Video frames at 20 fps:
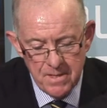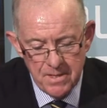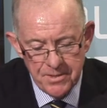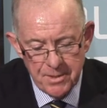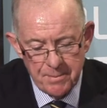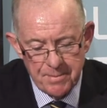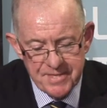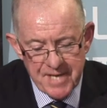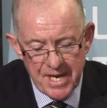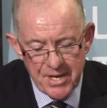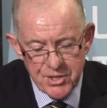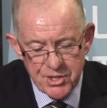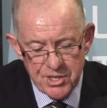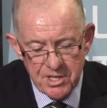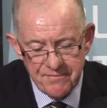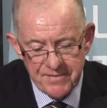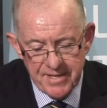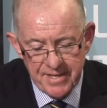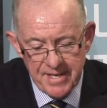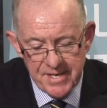The potential
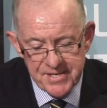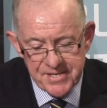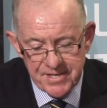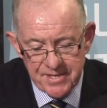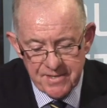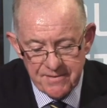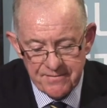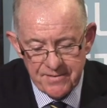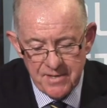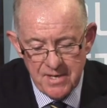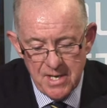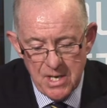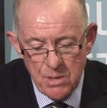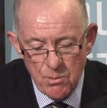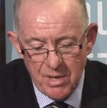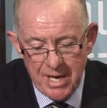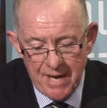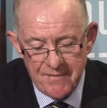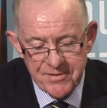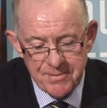of the initiative
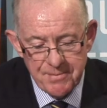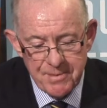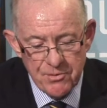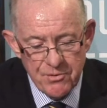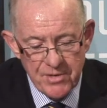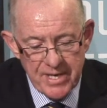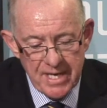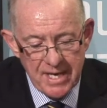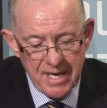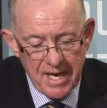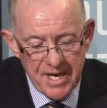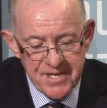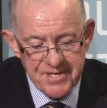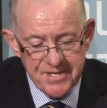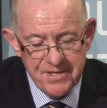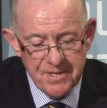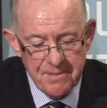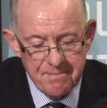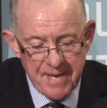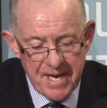will have to be realised
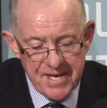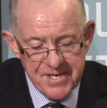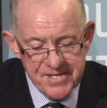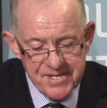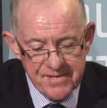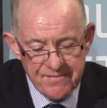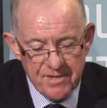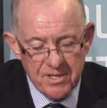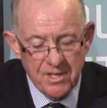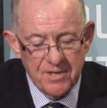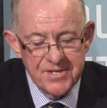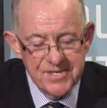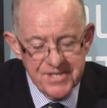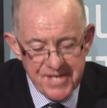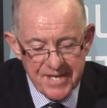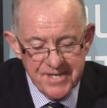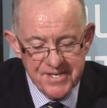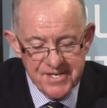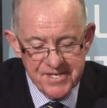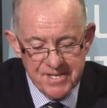on the basis of a
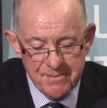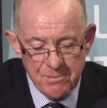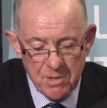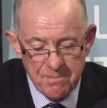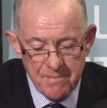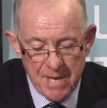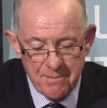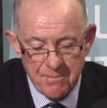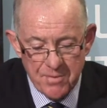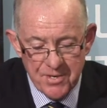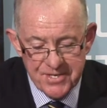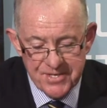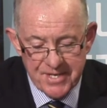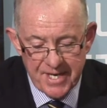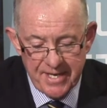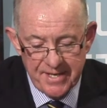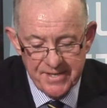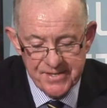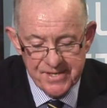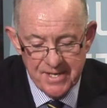consensus among member
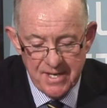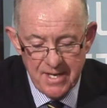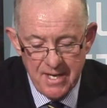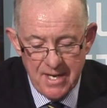states,